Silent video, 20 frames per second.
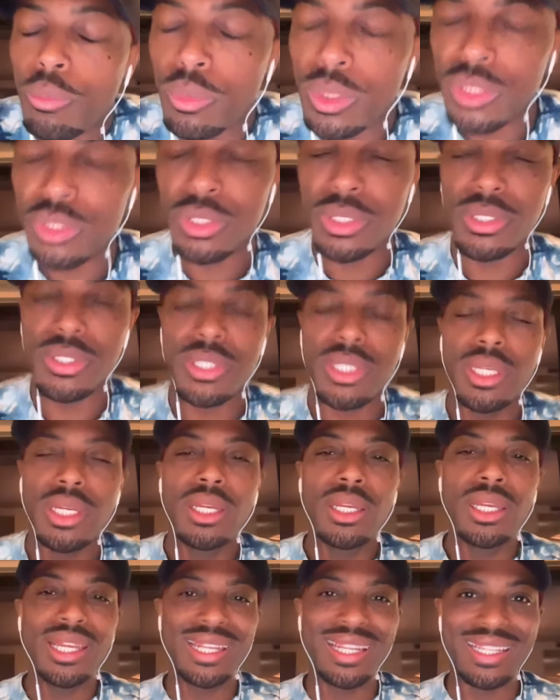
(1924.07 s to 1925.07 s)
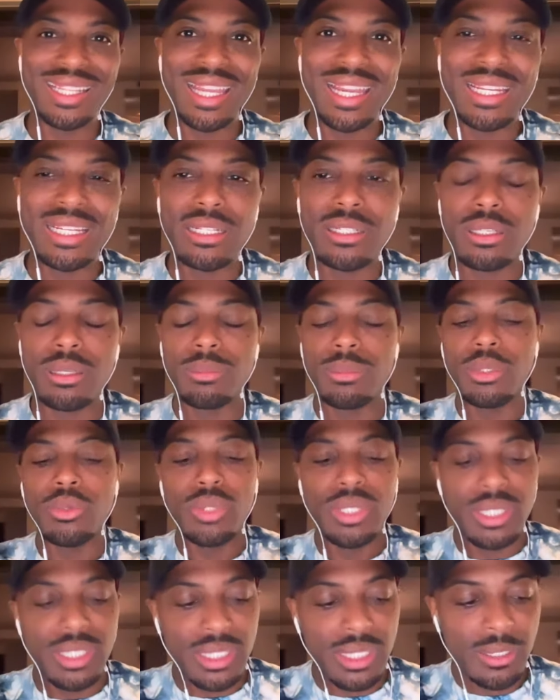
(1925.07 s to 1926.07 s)
which is in a gated
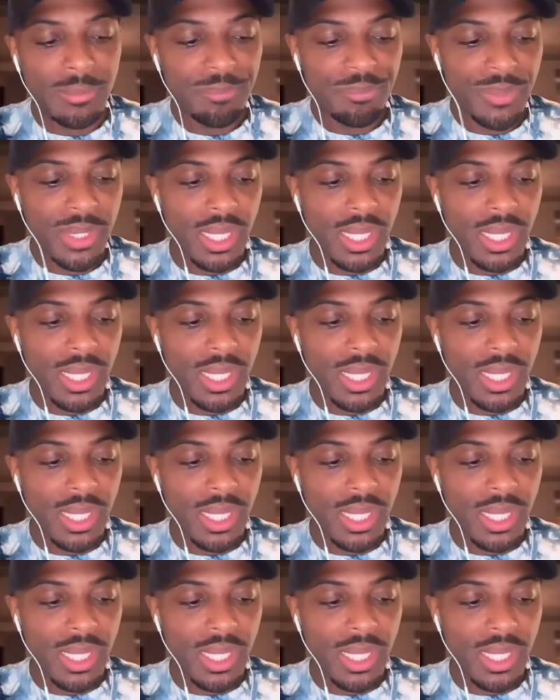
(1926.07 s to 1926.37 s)
community.